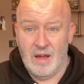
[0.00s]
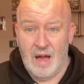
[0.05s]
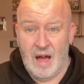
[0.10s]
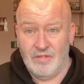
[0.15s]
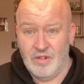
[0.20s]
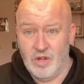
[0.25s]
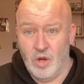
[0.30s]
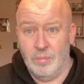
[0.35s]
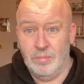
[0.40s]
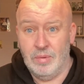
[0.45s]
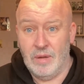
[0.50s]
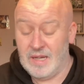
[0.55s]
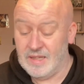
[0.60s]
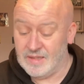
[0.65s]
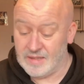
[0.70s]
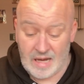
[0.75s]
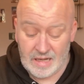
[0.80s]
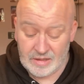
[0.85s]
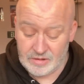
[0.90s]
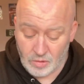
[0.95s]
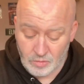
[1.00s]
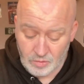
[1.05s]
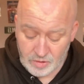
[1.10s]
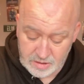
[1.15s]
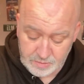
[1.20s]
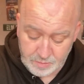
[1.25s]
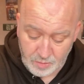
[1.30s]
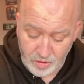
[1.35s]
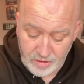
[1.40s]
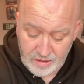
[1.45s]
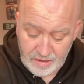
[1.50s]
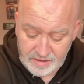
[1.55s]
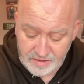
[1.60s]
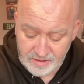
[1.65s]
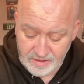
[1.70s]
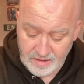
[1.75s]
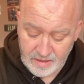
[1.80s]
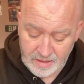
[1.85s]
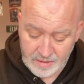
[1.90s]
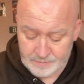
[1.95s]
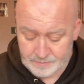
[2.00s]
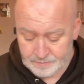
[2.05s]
having not played it, I don't want to spoil anything.